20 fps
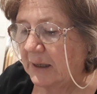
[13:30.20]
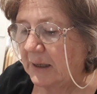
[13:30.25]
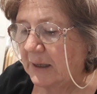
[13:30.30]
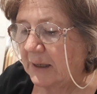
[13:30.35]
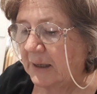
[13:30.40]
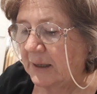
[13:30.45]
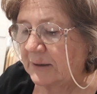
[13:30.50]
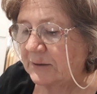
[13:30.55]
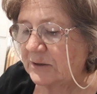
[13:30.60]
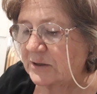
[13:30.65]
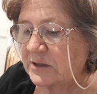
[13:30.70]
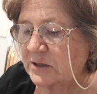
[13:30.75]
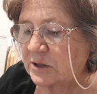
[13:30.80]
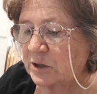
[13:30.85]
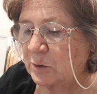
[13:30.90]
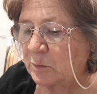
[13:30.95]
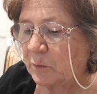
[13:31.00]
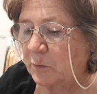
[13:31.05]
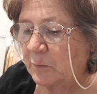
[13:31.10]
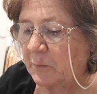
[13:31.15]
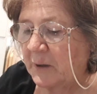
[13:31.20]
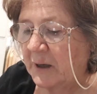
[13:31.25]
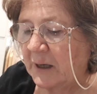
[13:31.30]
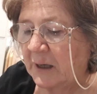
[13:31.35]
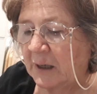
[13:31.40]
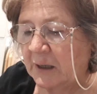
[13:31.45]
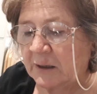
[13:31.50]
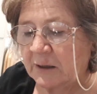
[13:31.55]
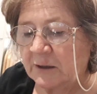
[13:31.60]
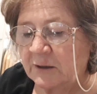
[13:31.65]
at the
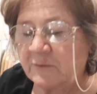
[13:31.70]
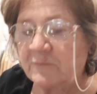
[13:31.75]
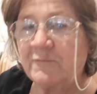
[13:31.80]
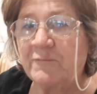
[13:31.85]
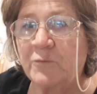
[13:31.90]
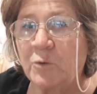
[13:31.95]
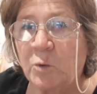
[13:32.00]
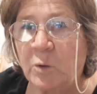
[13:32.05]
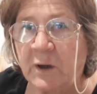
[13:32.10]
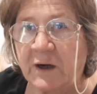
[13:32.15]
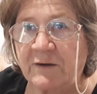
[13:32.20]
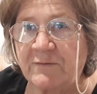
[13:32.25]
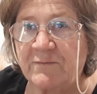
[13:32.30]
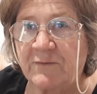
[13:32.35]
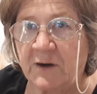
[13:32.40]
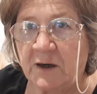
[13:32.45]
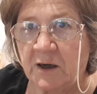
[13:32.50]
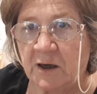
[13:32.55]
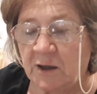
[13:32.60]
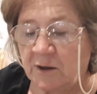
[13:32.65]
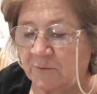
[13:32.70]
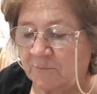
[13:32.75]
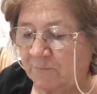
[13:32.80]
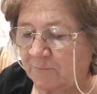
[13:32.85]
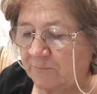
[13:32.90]
supermarket $45.